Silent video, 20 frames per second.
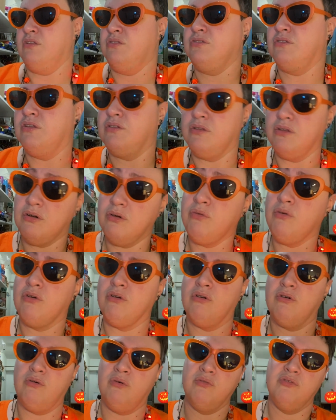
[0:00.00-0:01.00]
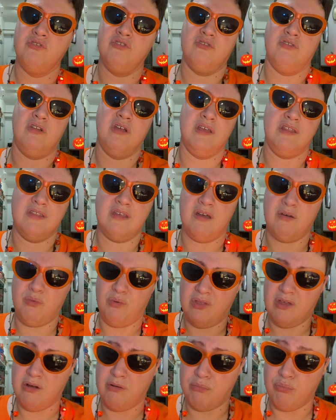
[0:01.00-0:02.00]
The little girls like that
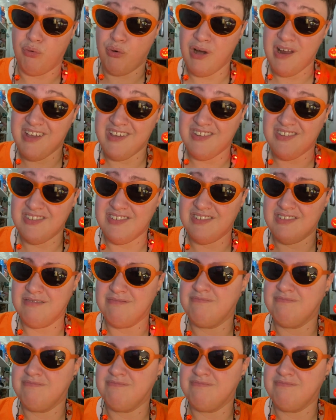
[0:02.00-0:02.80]
without breast